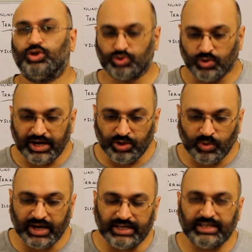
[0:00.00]
so that you
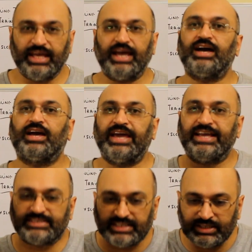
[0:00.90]
can take a
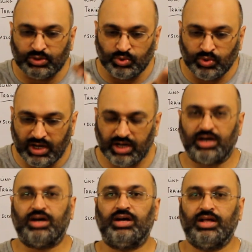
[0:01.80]
case into
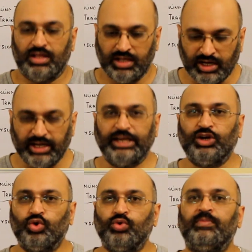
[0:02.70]
a clean
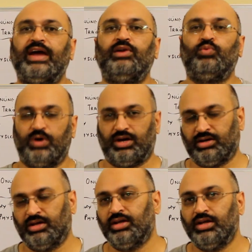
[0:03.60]
room and
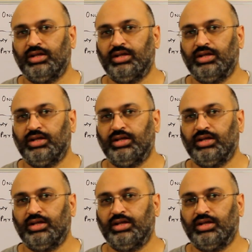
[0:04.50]
work.